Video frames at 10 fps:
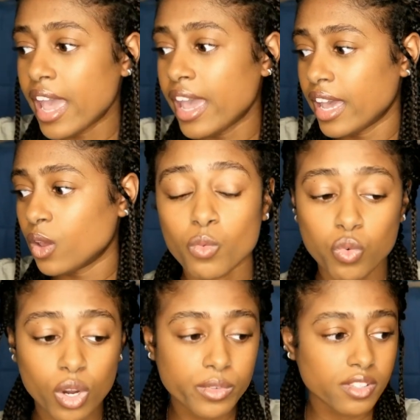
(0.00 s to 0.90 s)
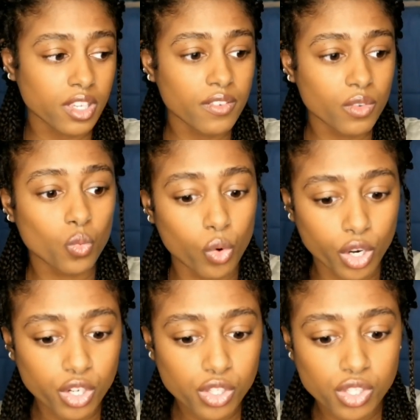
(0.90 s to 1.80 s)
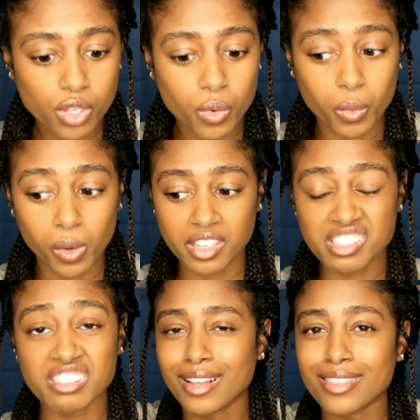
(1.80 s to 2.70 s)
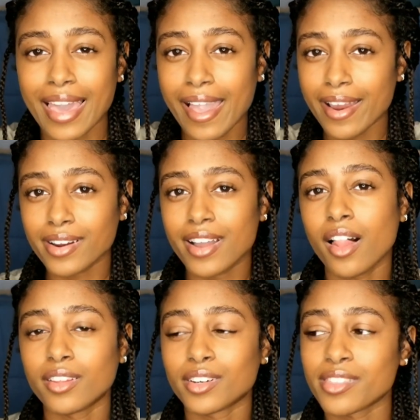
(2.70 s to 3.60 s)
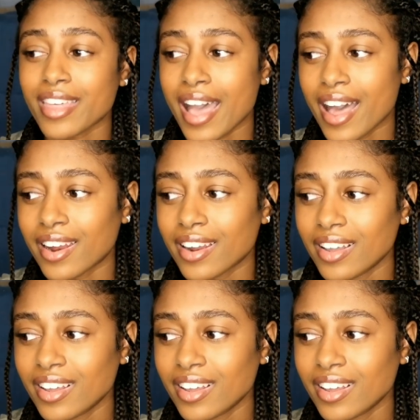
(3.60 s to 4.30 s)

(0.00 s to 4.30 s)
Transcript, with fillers: And what was even worse was not the hair color that